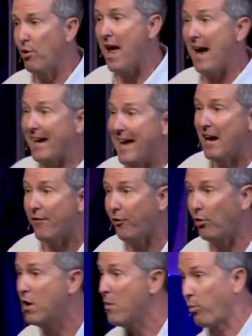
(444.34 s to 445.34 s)
not
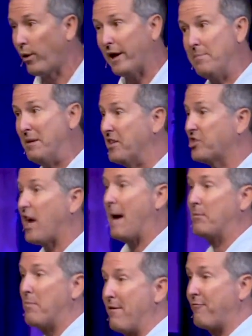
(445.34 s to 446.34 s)
careful, we're going to be
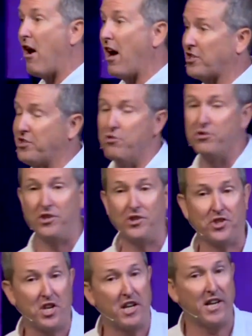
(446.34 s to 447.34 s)
discipled by Fox News and
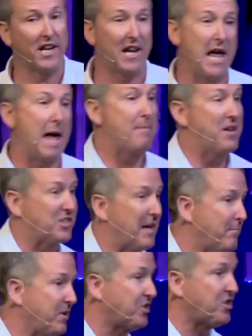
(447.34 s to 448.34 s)
CNN and
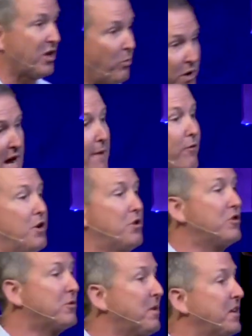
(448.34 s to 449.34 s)
MSNBC or whatever
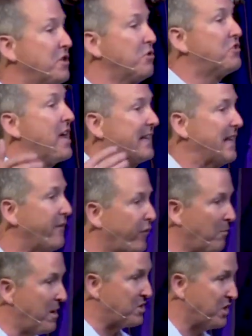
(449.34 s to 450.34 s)
news media you take that
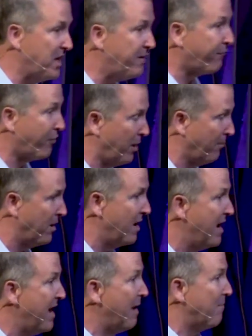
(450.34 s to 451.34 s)
information in from.
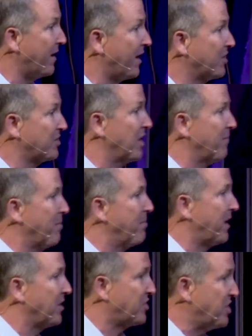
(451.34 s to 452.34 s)
Because,
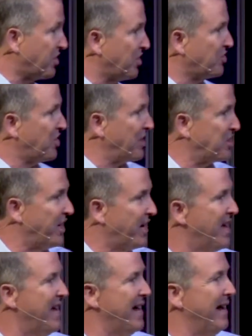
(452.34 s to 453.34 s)
because this is such an,
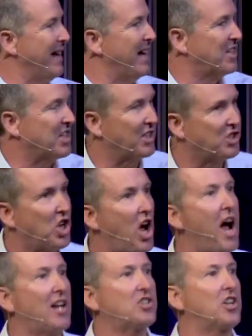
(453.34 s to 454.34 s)
a, a
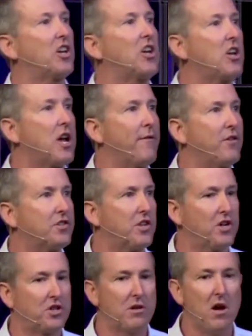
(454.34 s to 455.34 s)
toxic
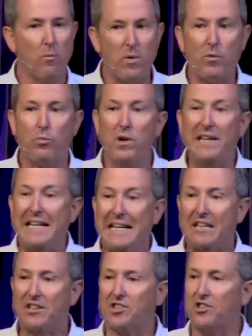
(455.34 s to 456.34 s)
conversation, we really
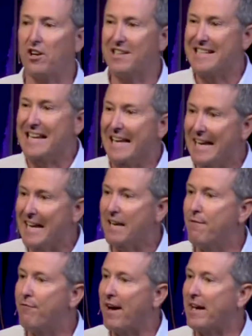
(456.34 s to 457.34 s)
need to start digging in
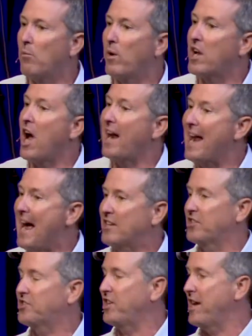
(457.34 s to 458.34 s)
and finding out what God has
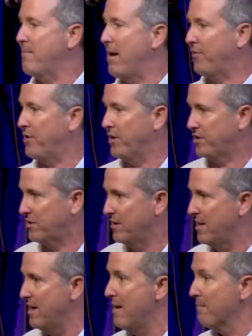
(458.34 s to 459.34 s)
to say about this.
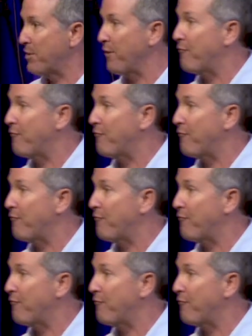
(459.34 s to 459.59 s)
But the